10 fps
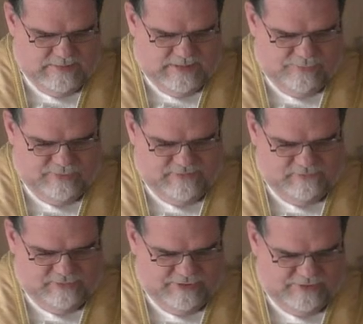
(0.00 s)
I will give
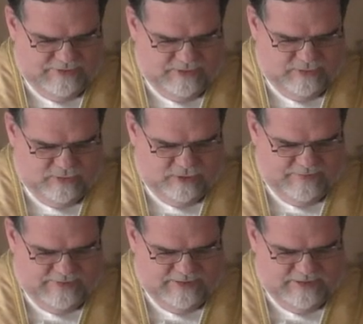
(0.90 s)
glory to thee, O Lord,
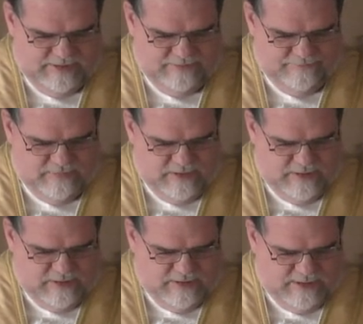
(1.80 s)
my King,
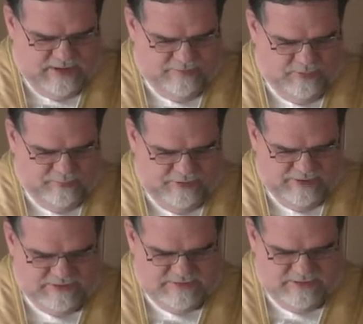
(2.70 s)
and I will
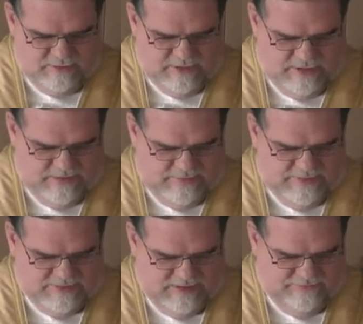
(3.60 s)
praise thee, O God, my
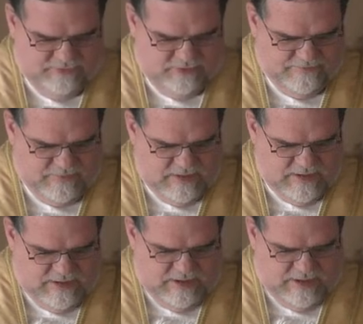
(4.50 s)
Savior.
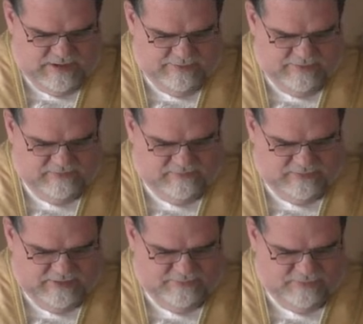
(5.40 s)
I
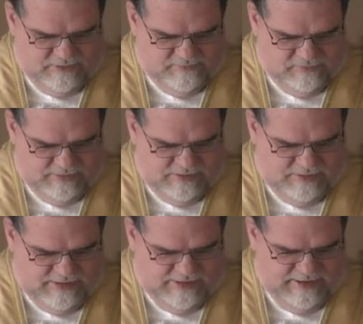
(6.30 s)
will give glory to
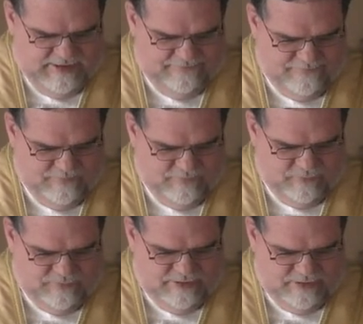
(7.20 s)
thy name,
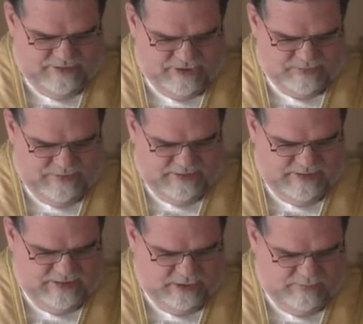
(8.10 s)
for thou hast been
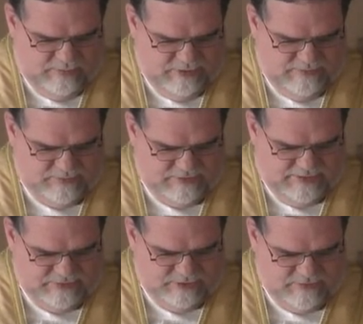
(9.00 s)
a helper and
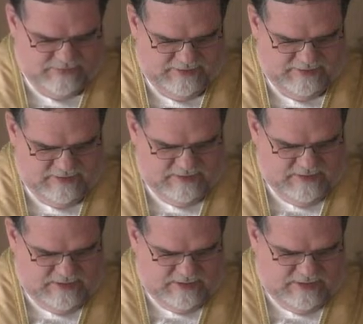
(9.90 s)
protector to me,
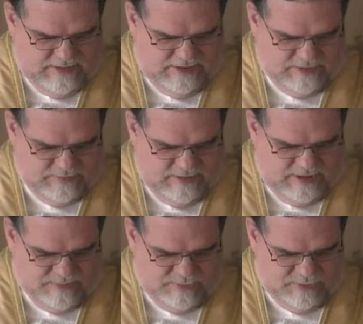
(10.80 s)
and
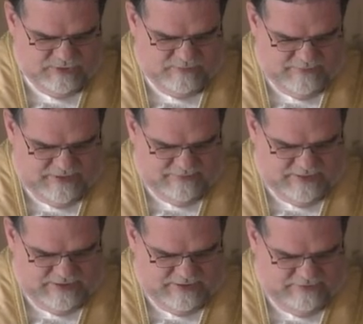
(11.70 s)
hast preserved my
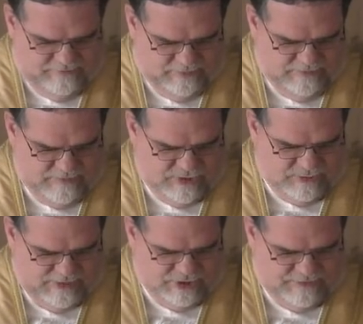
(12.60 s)
body from
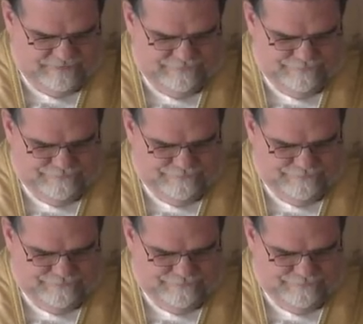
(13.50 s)
destruction,